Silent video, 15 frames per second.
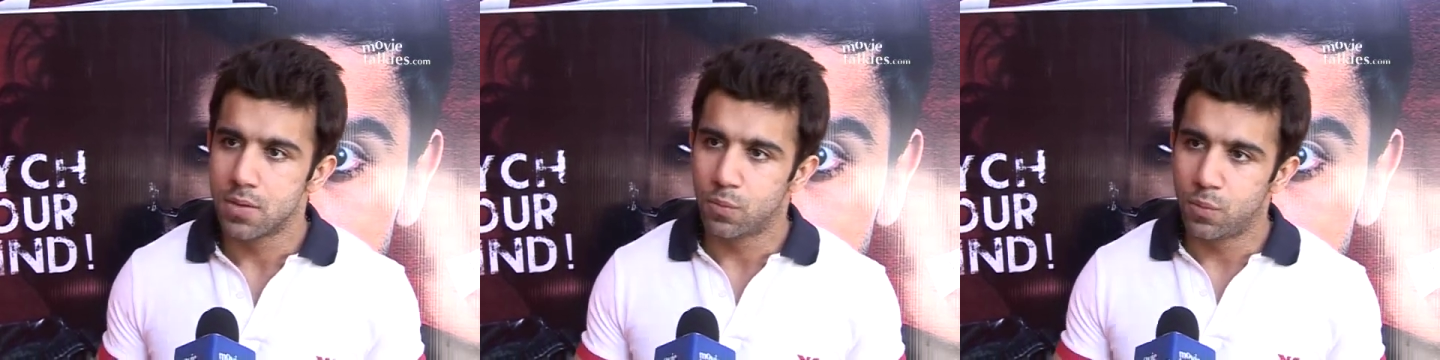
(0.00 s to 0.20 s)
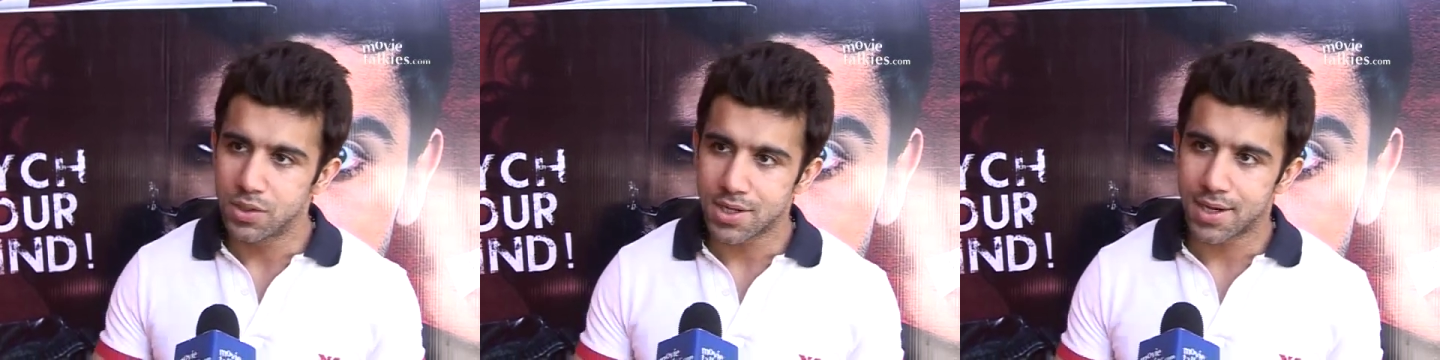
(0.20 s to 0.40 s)

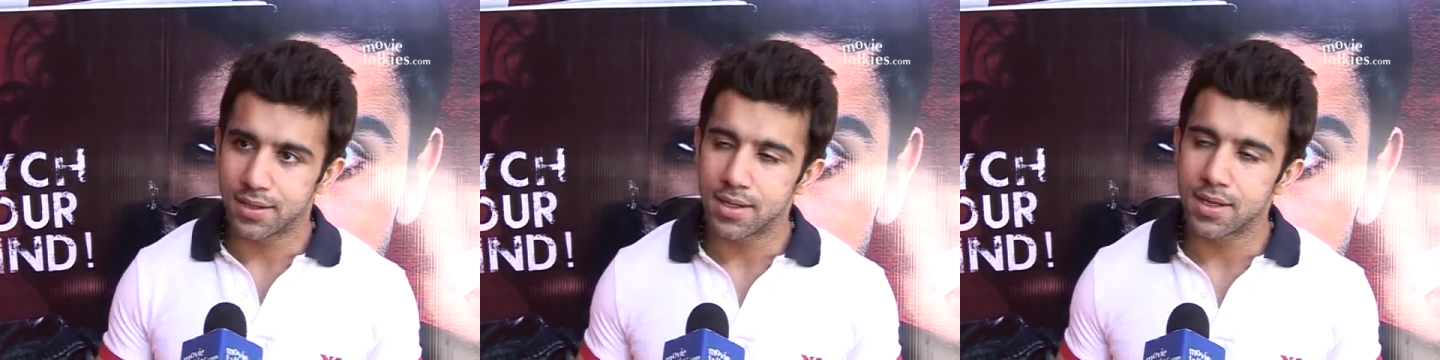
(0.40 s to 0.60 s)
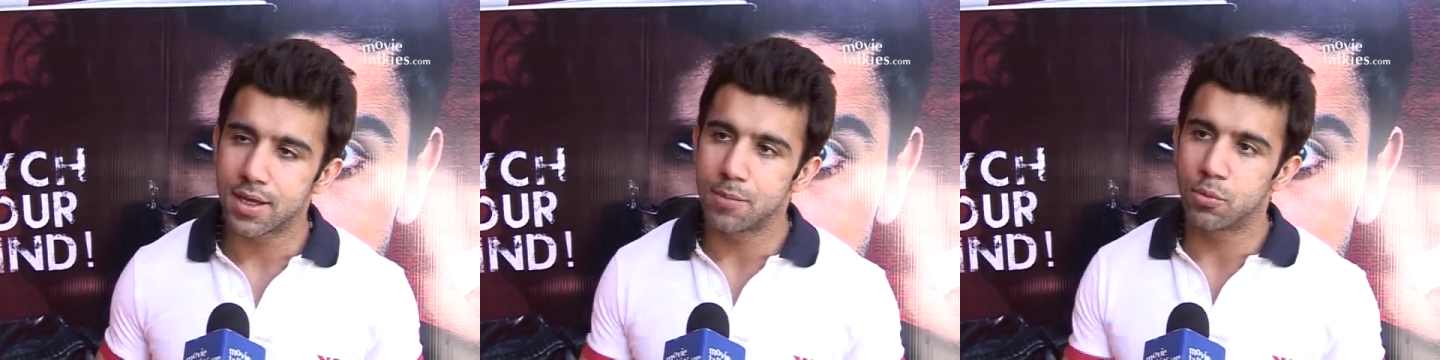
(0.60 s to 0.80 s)
which I
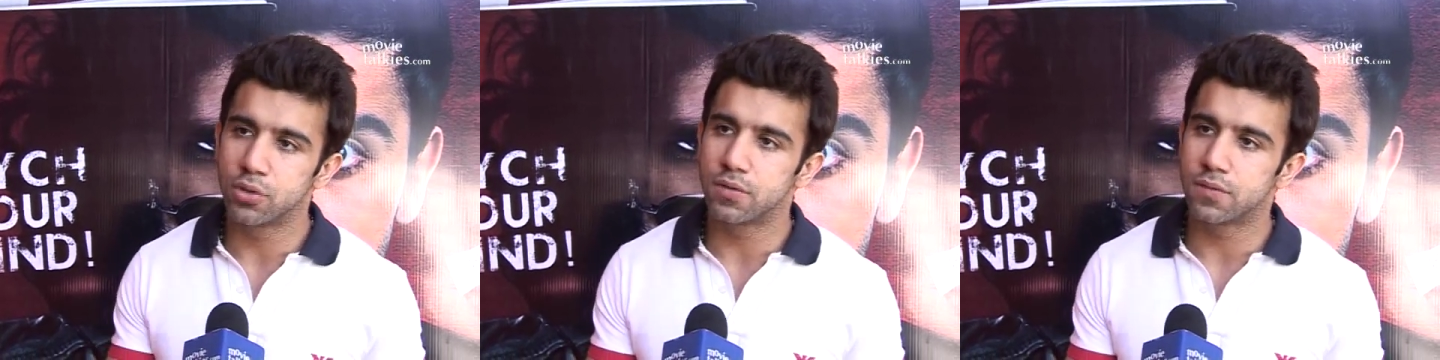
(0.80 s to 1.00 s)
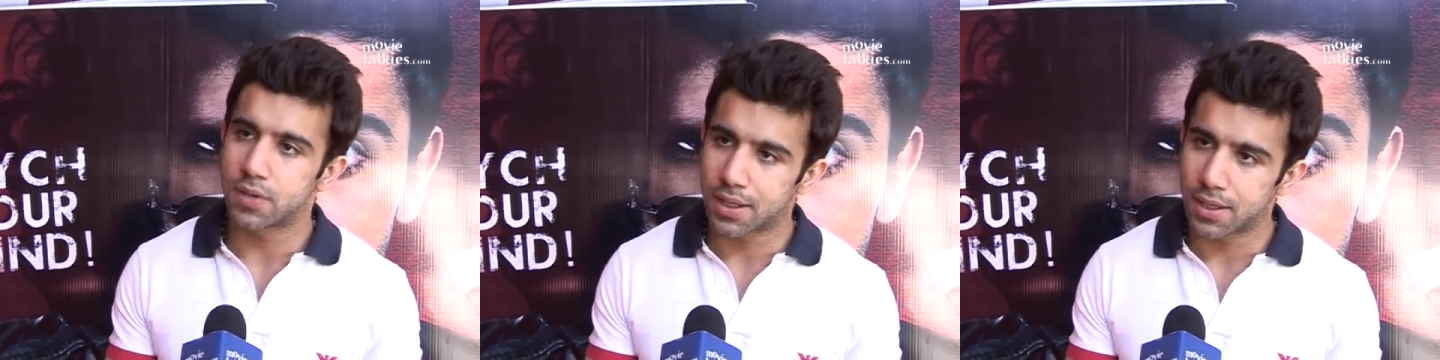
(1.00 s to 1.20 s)
think came
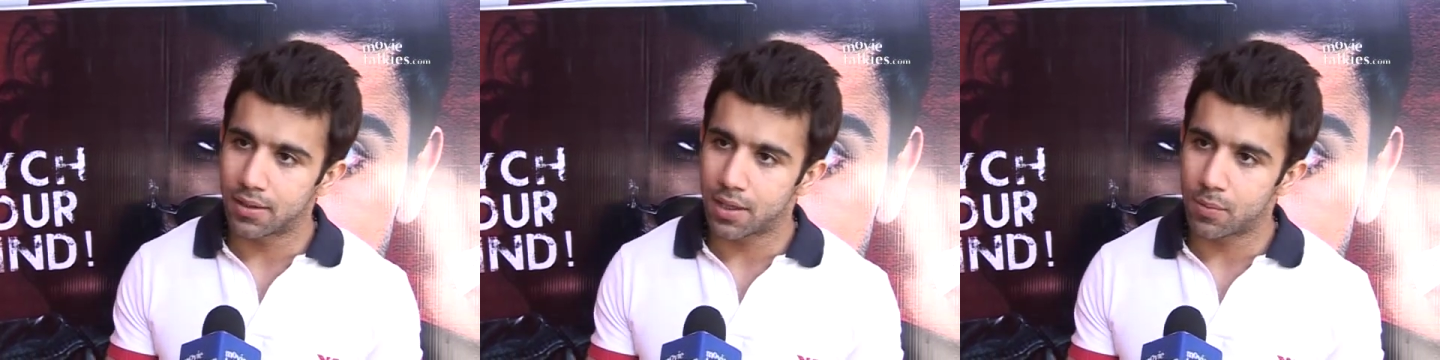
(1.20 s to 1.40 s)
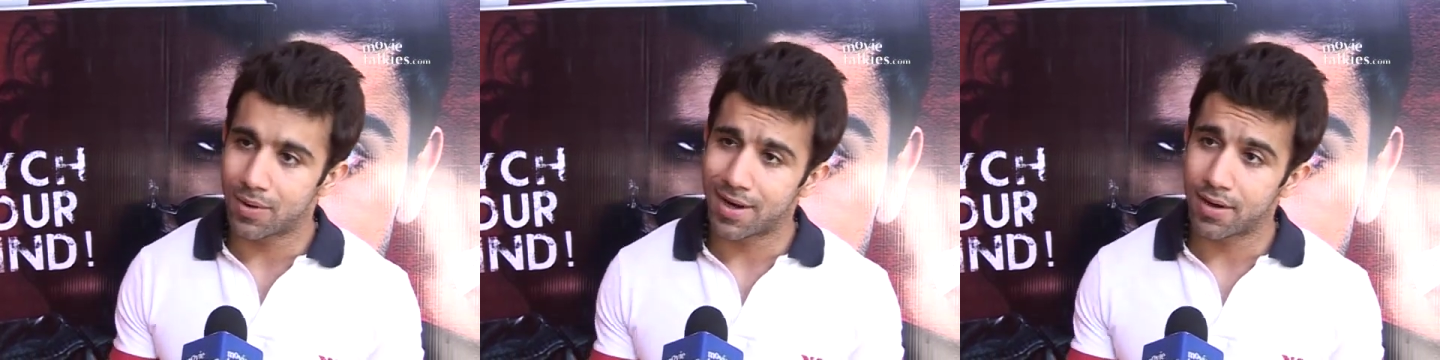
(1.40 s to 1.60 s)
on the
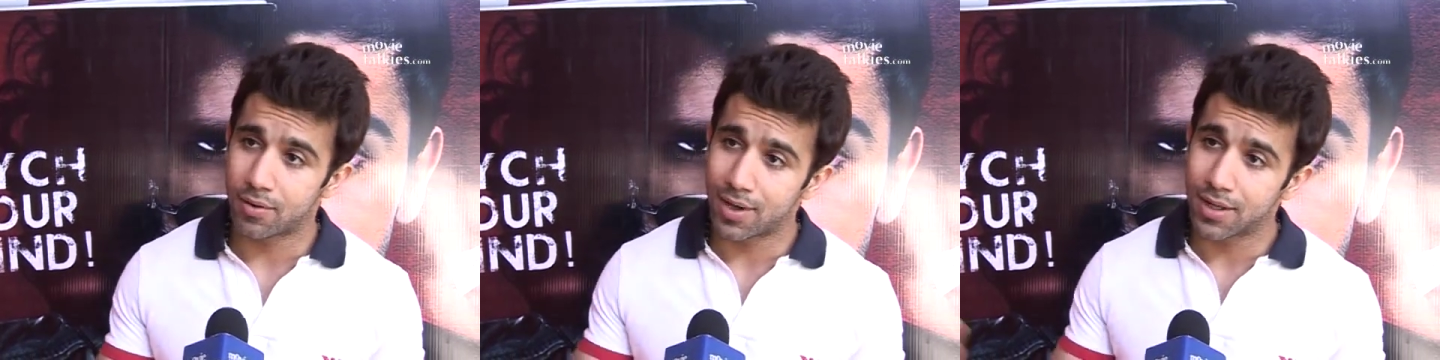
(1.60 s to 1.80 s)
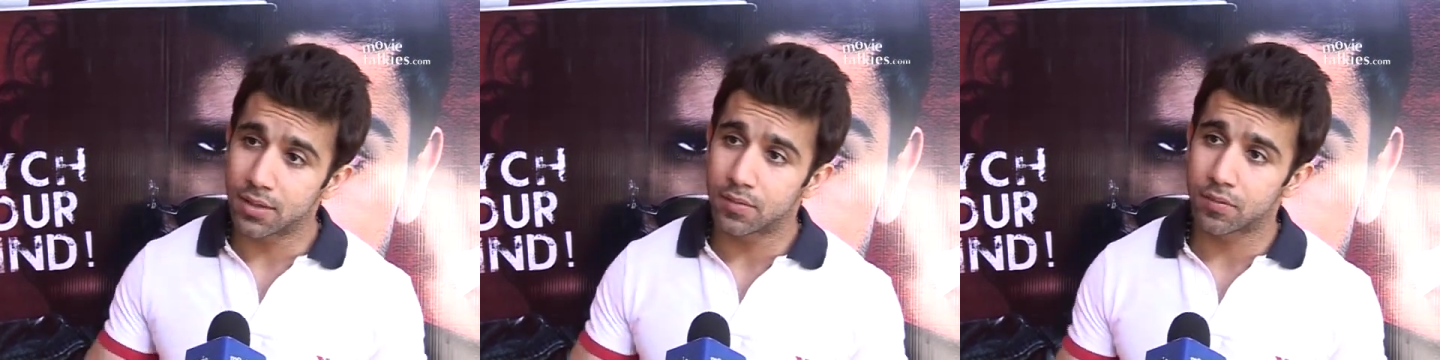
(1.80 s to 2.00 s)
second day when I
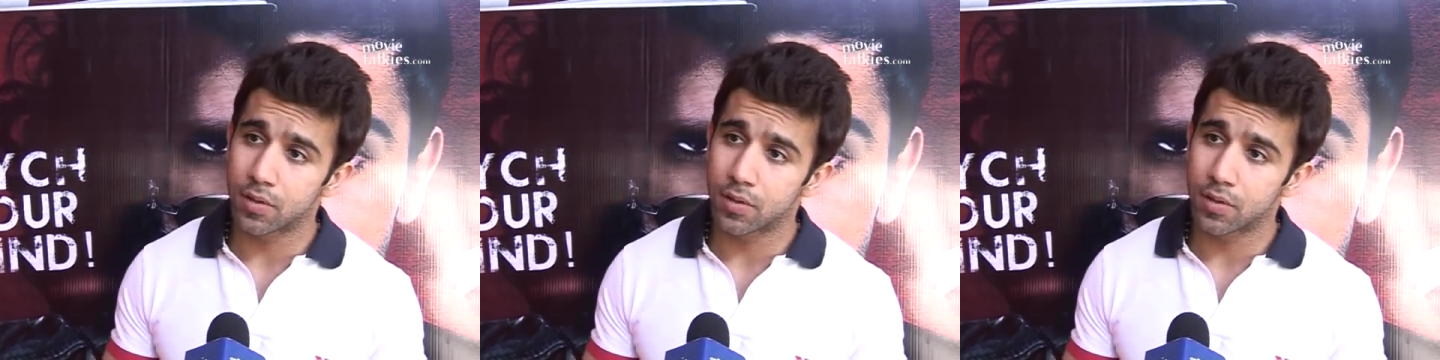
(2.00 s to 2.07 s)
read the